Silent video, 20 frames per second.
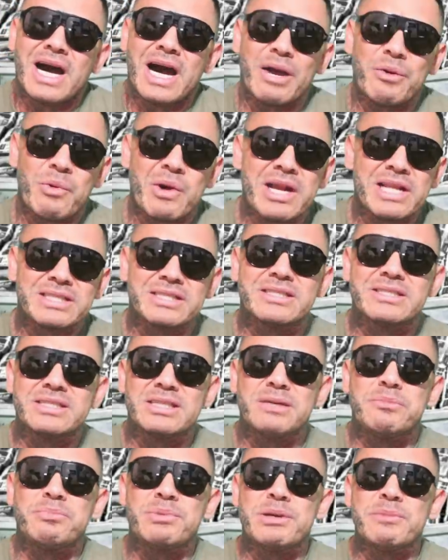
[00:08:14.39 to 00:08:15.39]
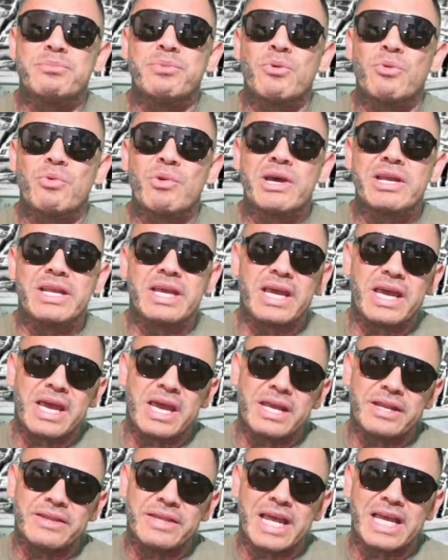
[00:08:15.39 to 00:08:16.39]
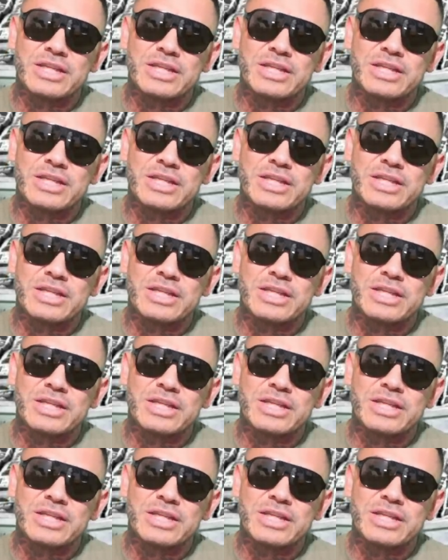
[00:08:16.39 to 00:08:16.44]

I wanted to see people win, and